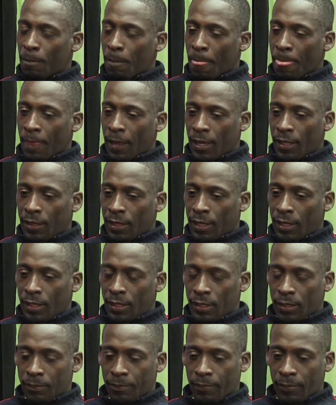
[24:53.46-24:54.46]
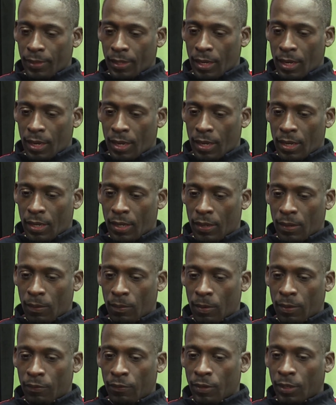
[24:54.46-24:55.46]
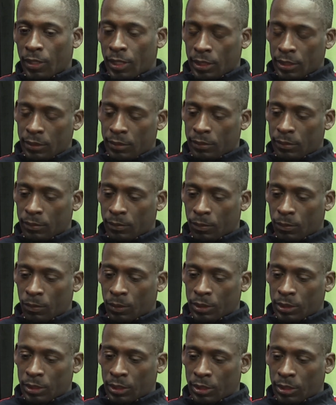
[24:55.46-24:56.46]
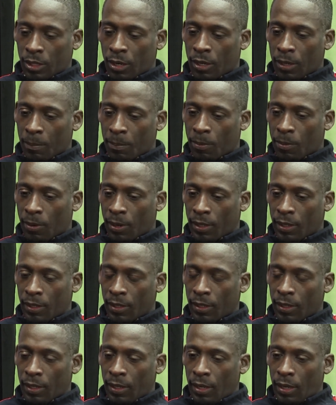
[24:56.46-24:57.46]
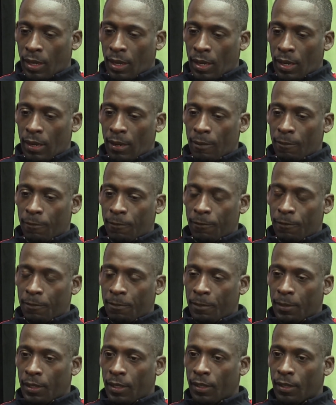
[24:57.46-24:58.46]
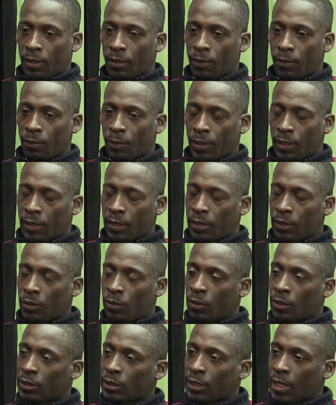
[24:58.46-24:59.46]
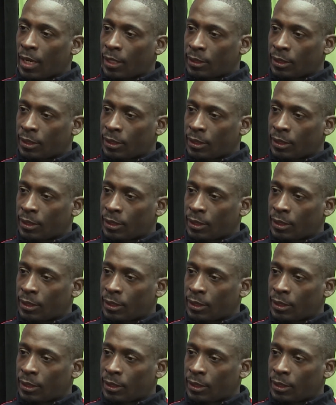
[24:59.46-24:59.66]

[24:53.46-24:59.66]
then what really was the turning point for me with Newark Science and